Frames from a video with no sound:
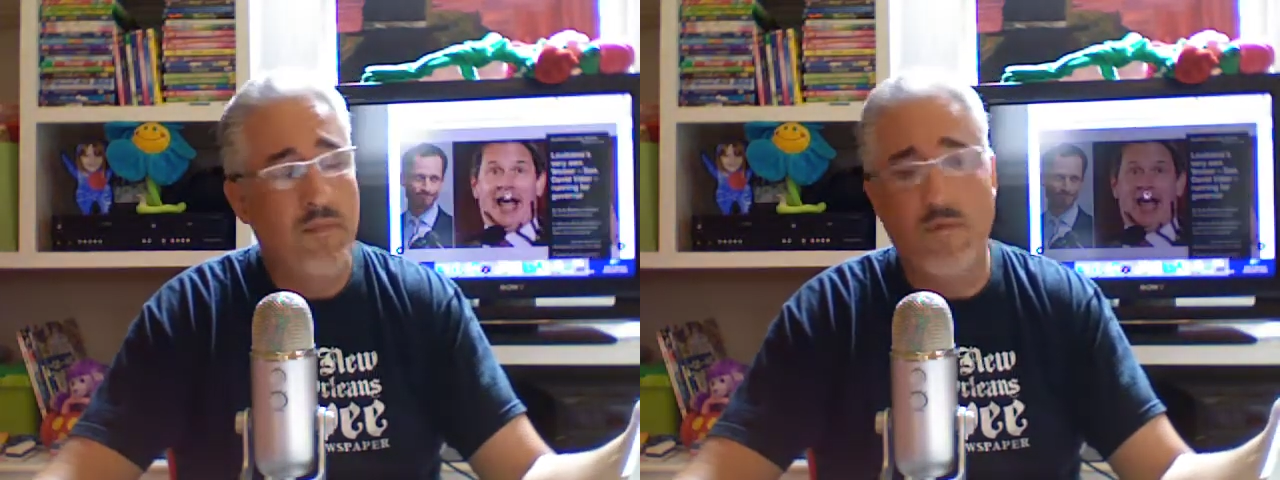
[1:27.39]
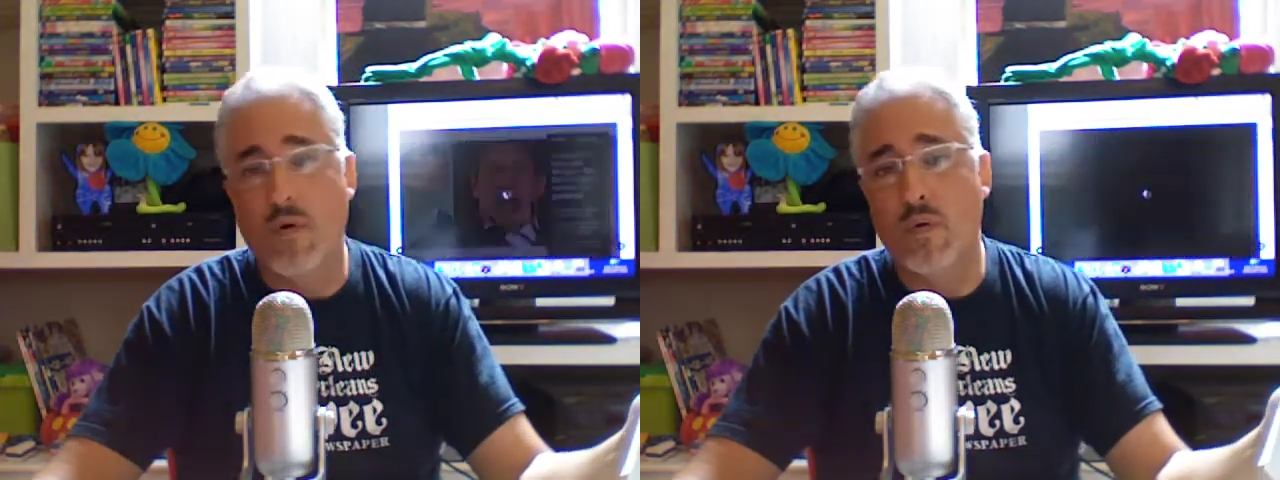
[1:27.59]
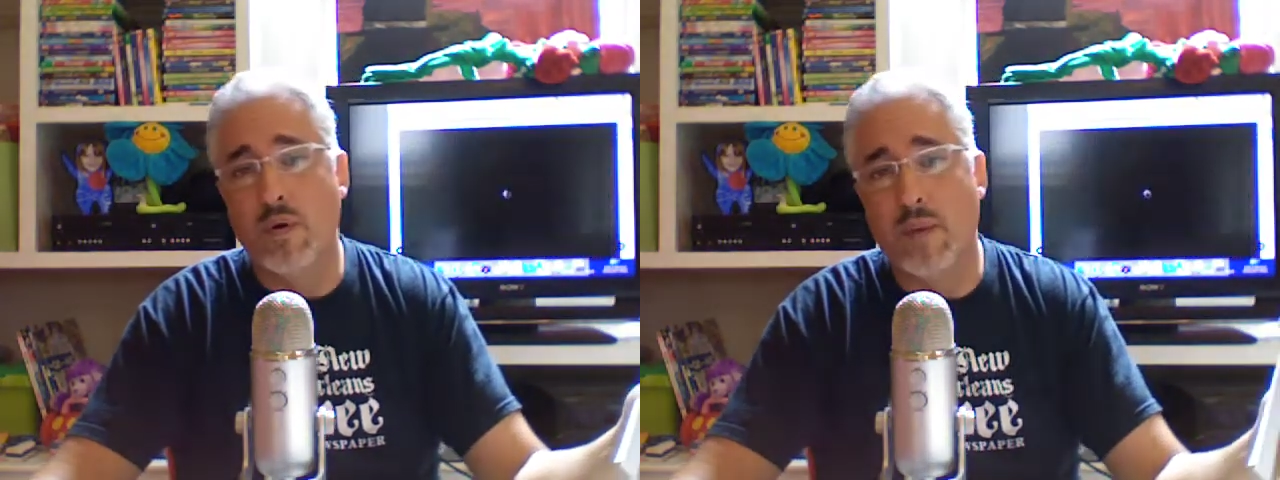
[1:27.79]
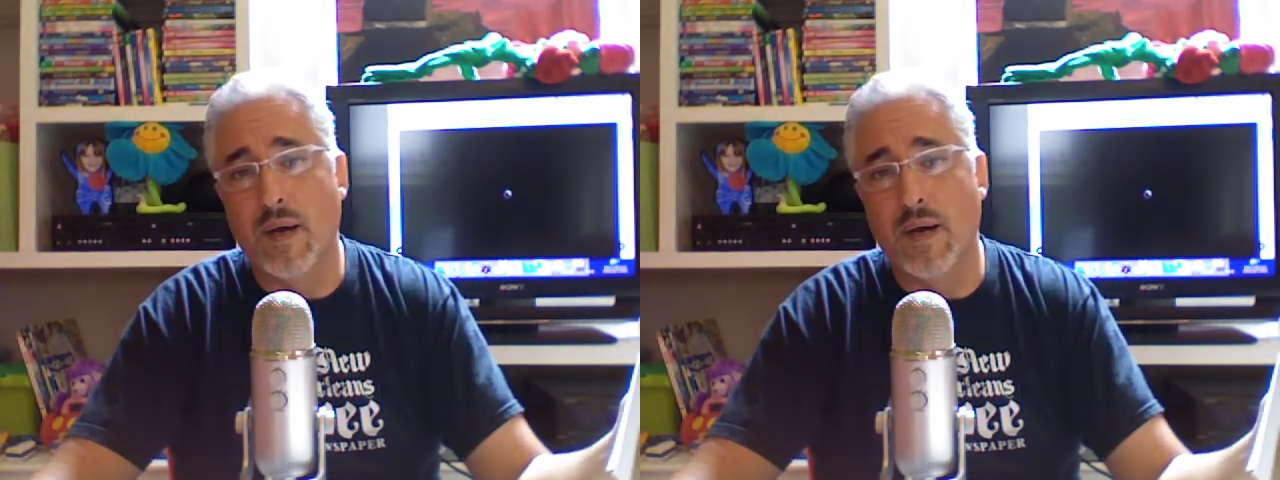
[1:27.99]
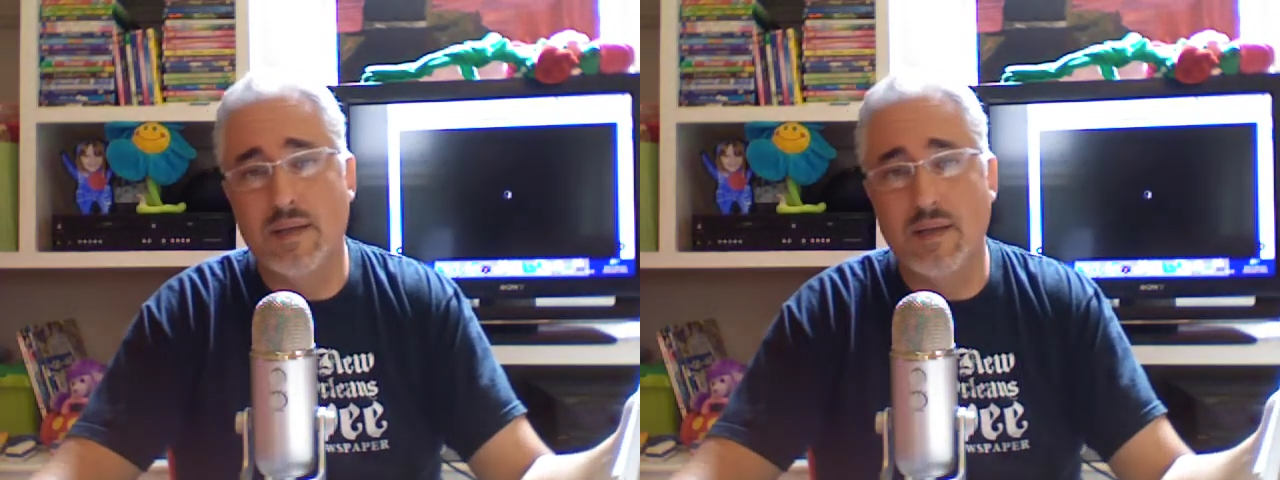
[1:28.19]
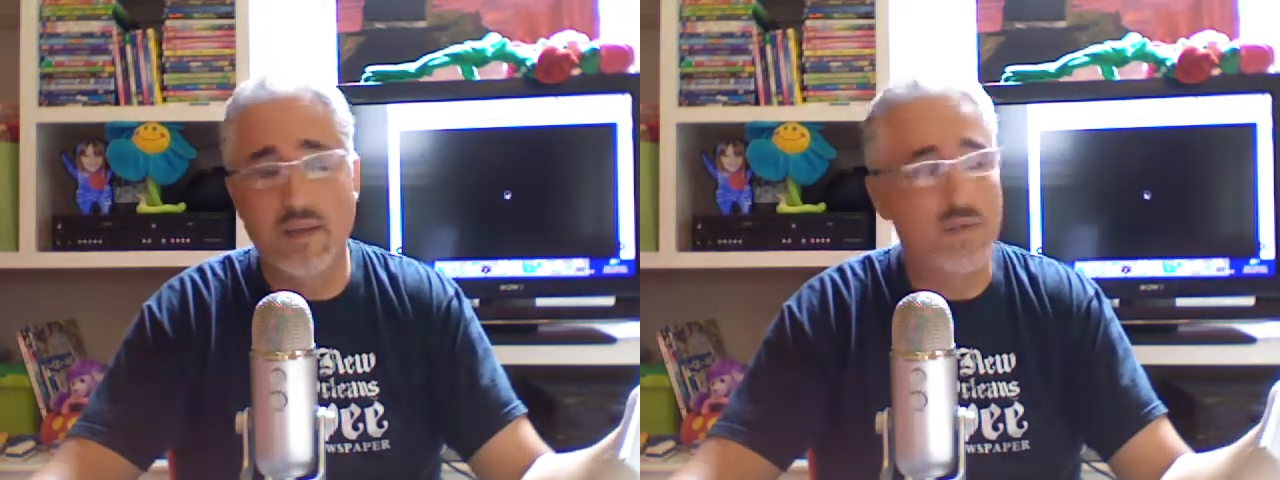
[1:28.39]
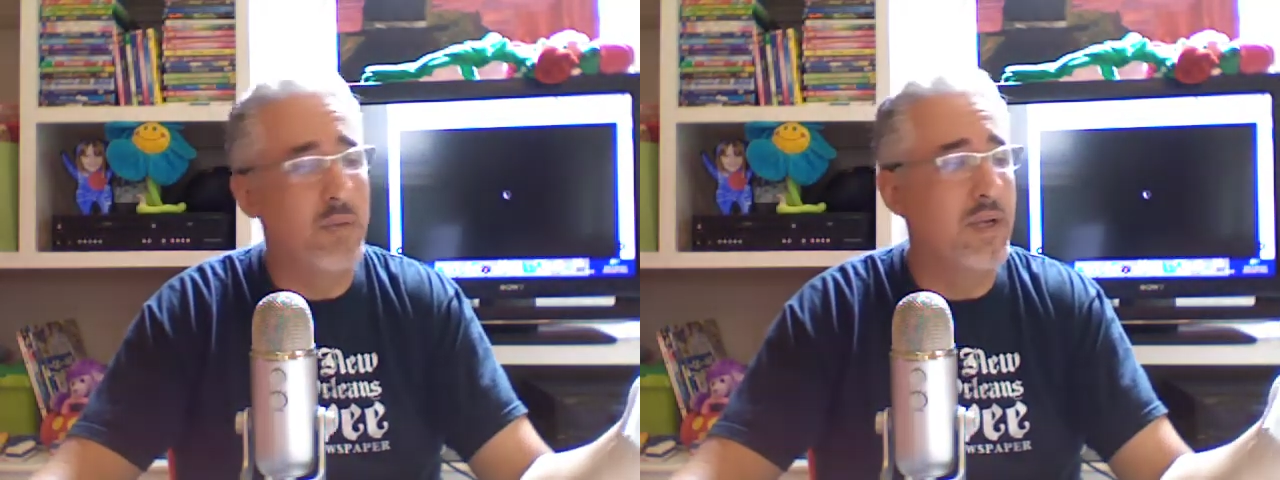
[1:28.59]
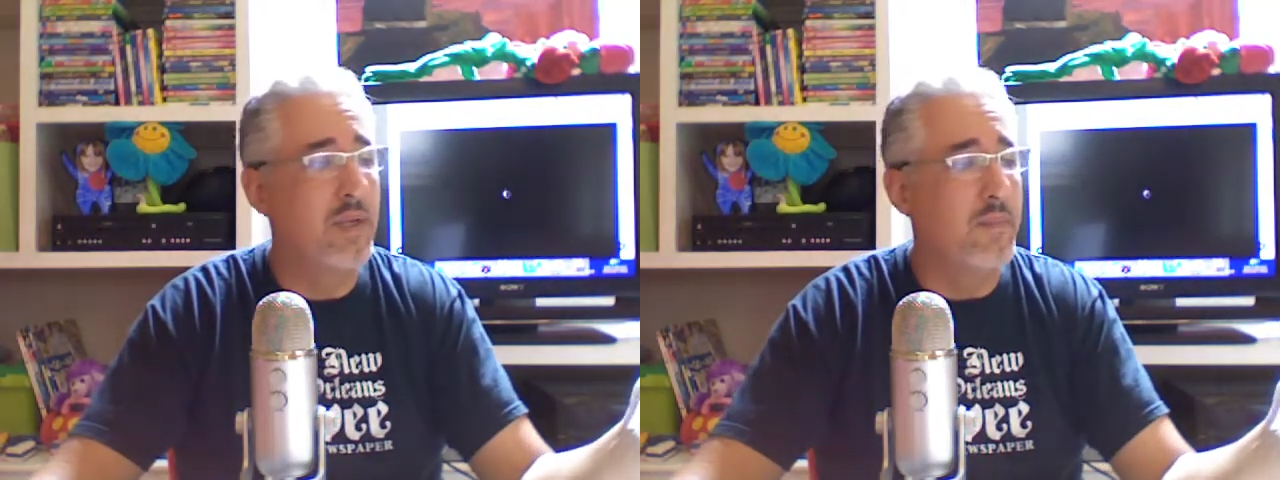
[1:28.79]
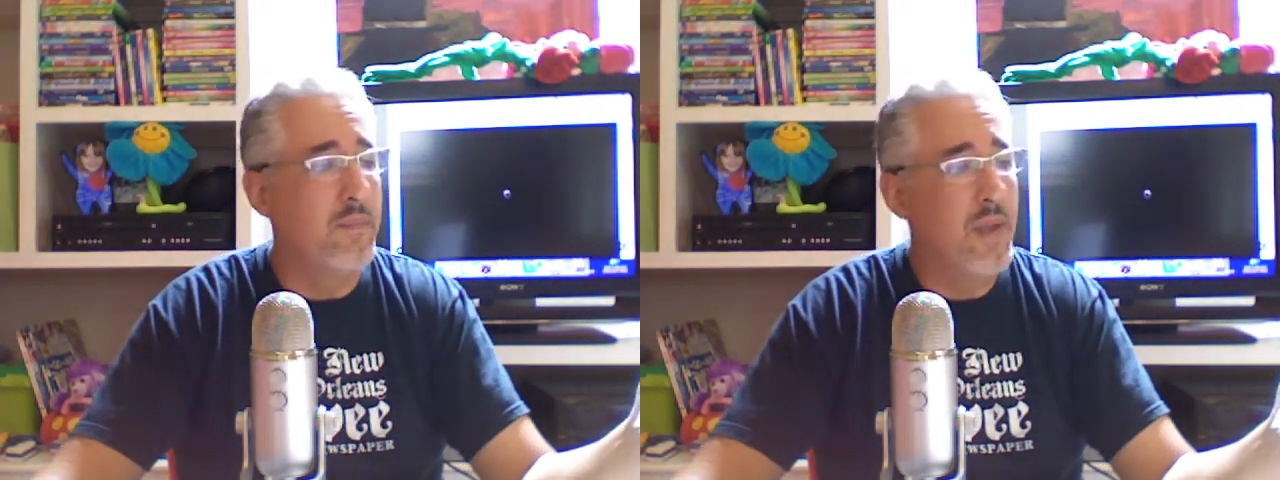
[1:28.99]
Foreword by Douglas Brinkley.